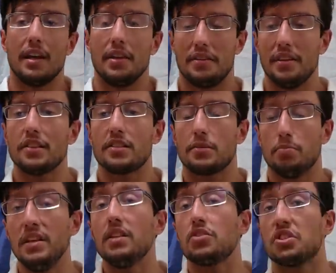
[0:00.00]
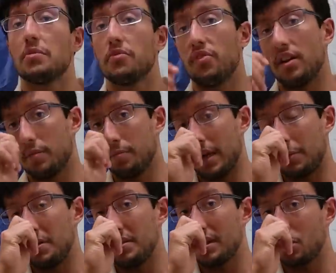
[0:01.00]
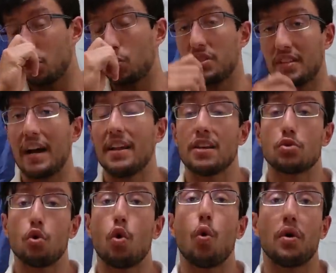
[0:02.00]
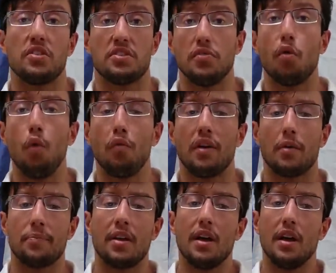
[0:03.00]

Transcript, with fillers: This means something. It means that society as a whole is evolving